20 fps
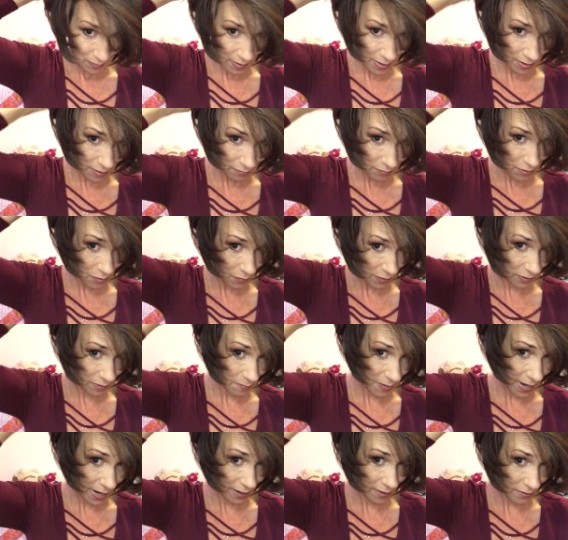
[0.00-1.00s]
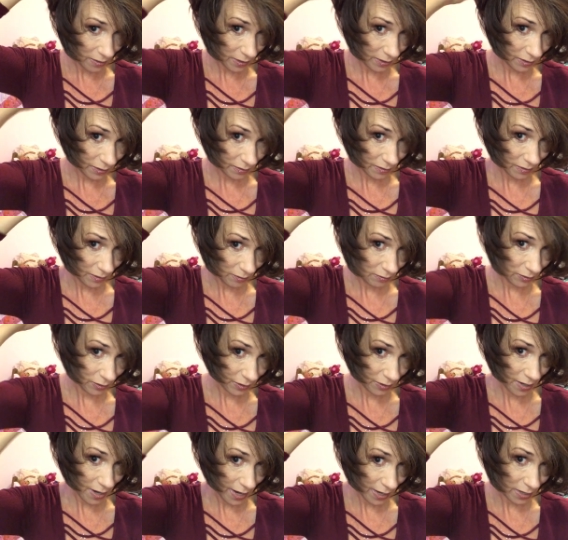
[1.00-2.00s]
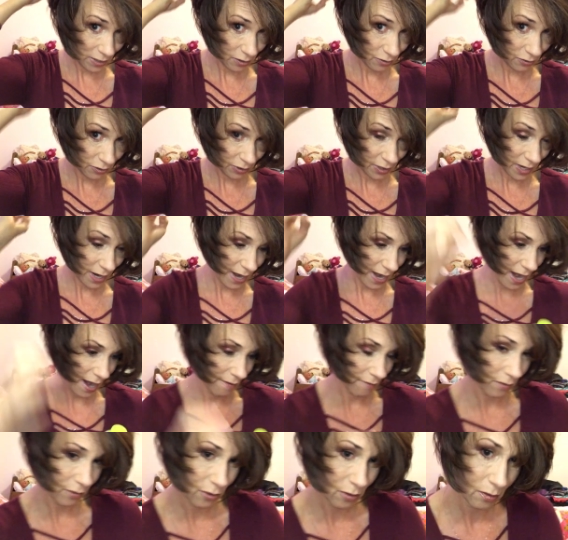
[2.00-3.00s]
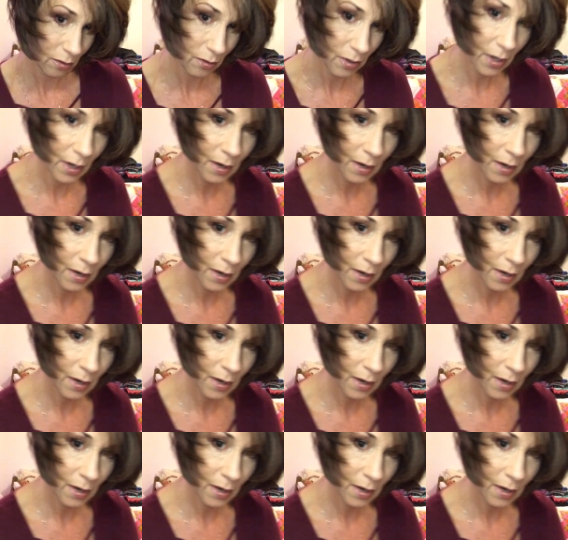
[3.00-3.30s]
I don't know what the back of this looks like. Usually I have a little